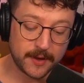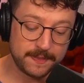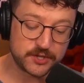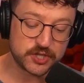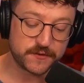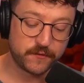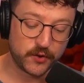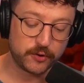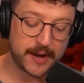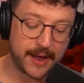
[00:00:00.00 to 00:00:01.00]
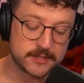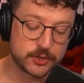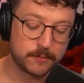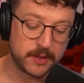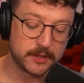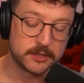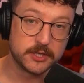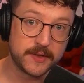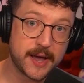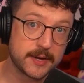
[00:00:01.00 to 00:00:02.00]
this just further enhances her ability to
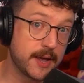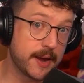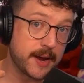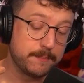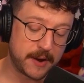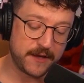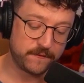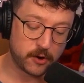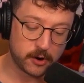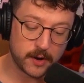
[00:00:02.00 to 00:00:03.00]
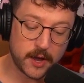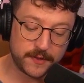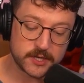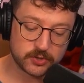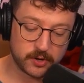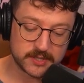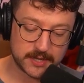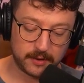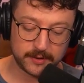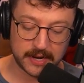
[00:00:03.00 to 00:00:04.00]
do that, and by far the strongest
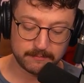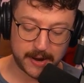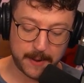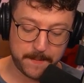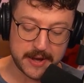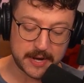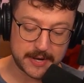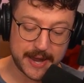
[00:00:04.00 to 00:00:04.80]
talent in my opinion.